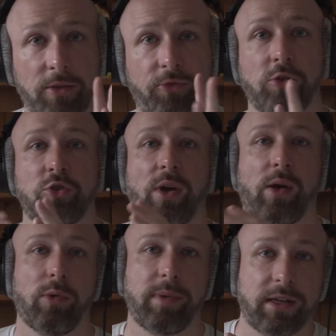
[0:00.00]
the future, I
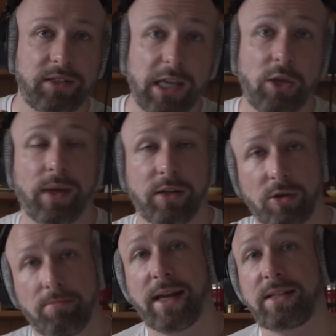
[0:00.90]
will be continuing
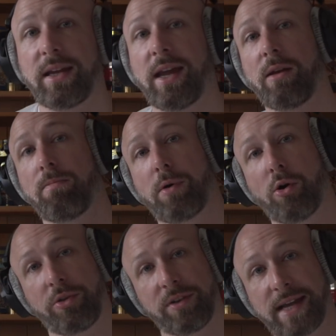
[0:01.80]
to mix in
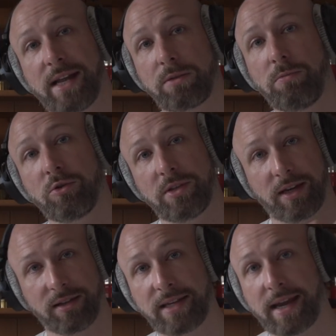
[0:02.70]
both dance
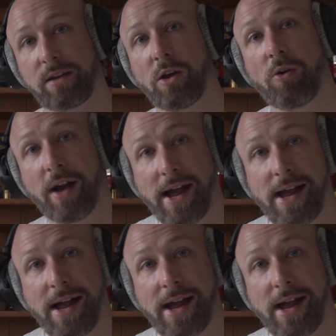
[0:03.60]
music, techno,